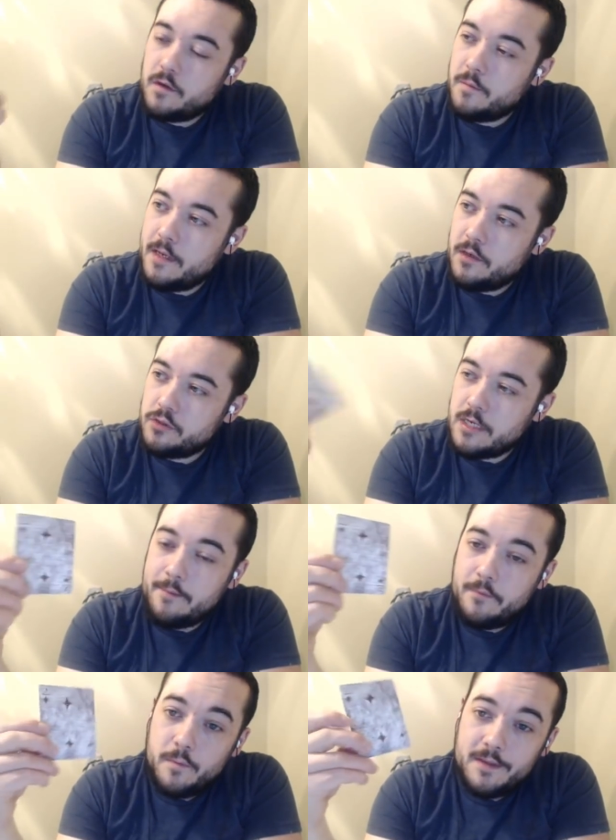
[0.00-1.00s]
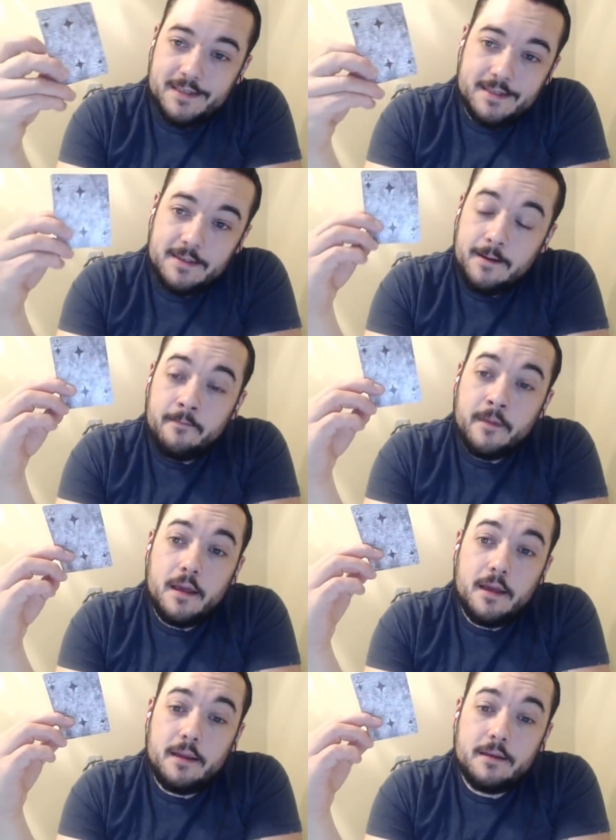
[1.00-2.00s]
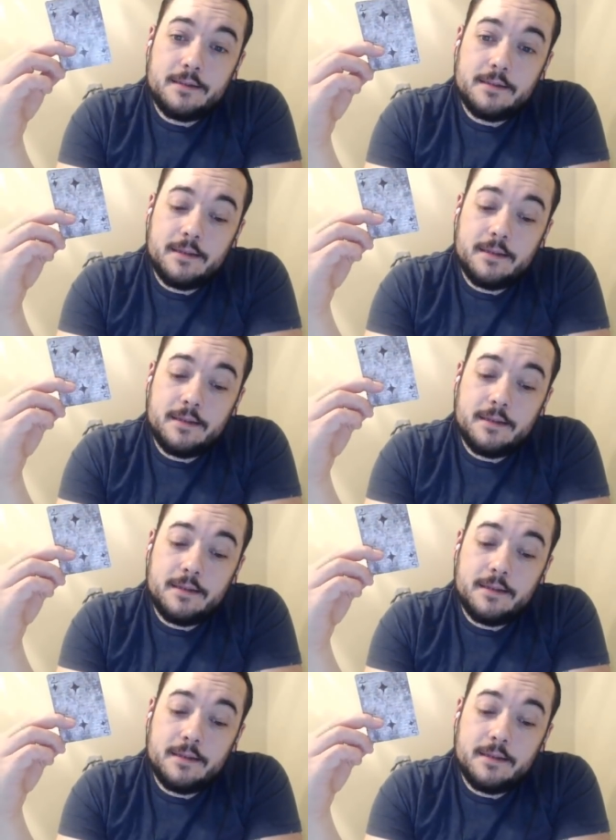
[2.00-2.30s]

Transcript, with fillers: Could be a new job, new business, and